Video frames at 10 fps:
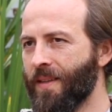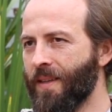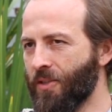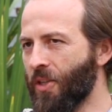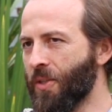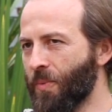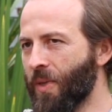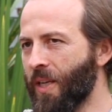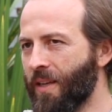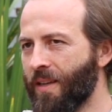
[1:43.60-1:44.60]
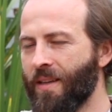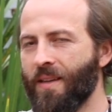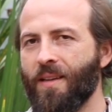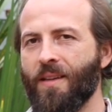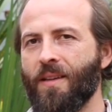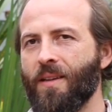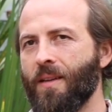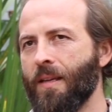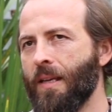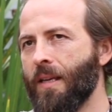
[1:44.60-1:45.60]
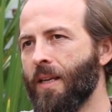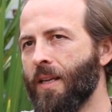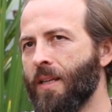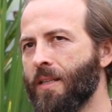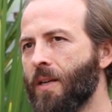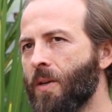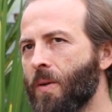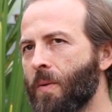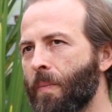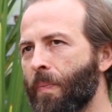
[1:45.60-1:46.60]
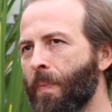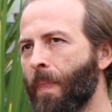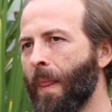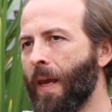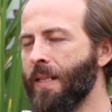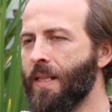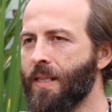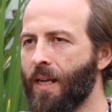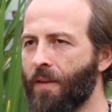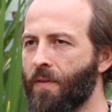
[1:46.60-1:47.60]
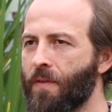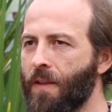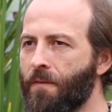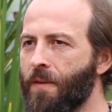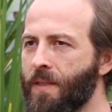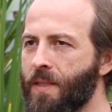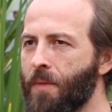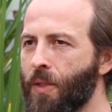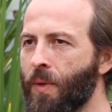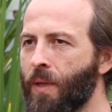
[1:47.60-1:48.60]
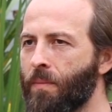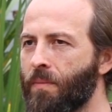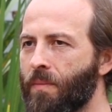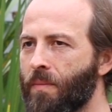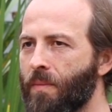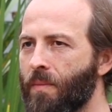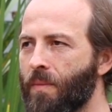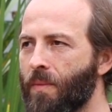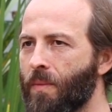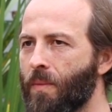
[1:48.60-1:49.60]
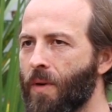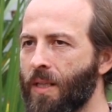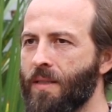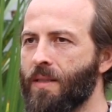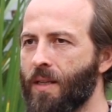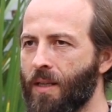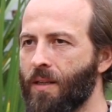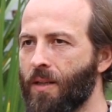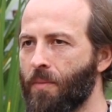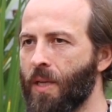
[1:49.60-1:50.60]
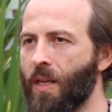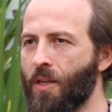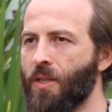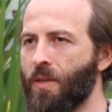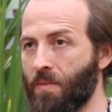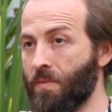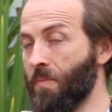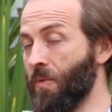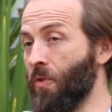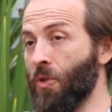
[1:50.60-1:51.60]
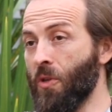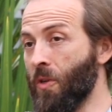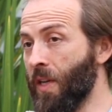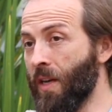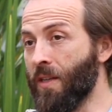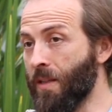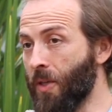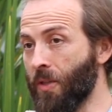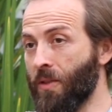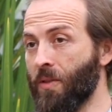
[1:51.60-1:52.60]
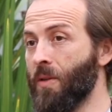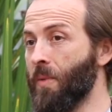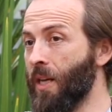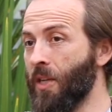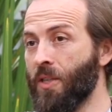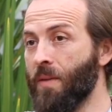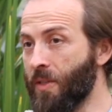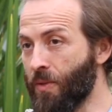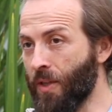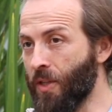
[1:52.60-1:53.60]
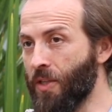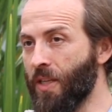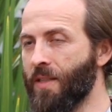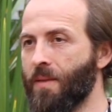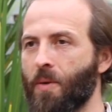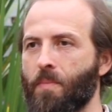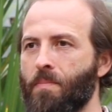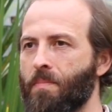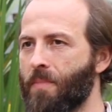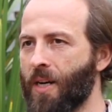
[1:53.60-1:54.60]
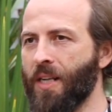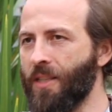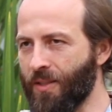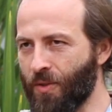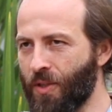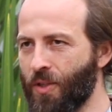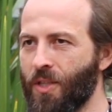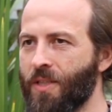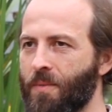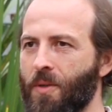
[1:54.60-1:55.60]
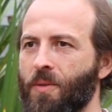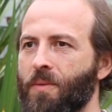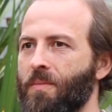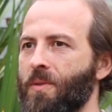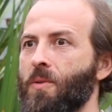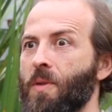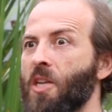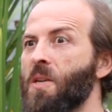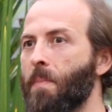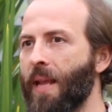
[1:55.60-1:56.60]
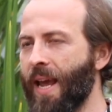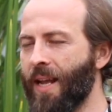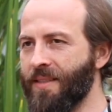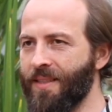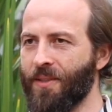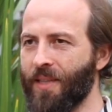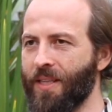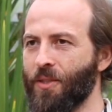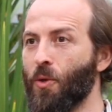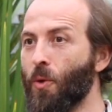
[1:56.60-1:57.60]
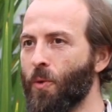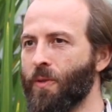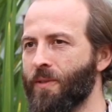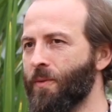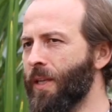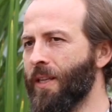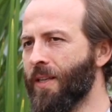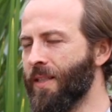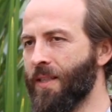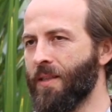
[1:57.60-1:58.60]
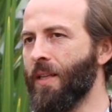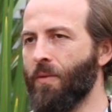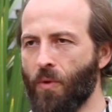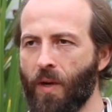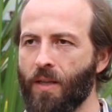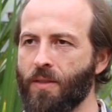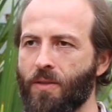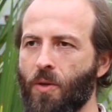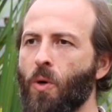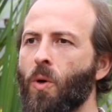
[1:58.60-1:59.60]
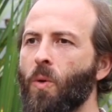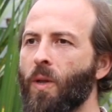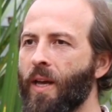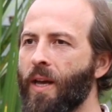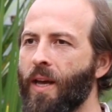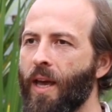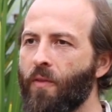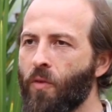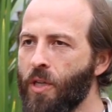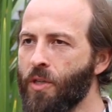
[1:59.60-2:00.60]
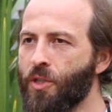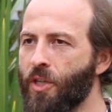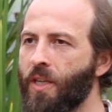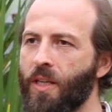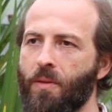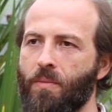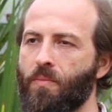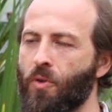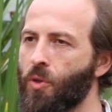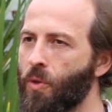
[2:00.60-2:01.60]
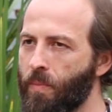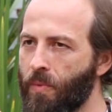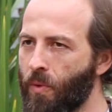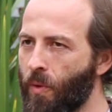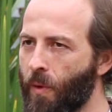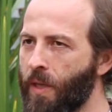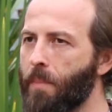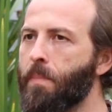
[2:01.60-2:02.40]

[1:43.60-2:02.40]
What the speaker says: in a certain way. So, is this kind of a difference in between what is the communication? But for sure, you already heard about communication image strategies, about marketing strategies, about communication plans. It's really nice. And during this whole Evo year's journey, for sure, we already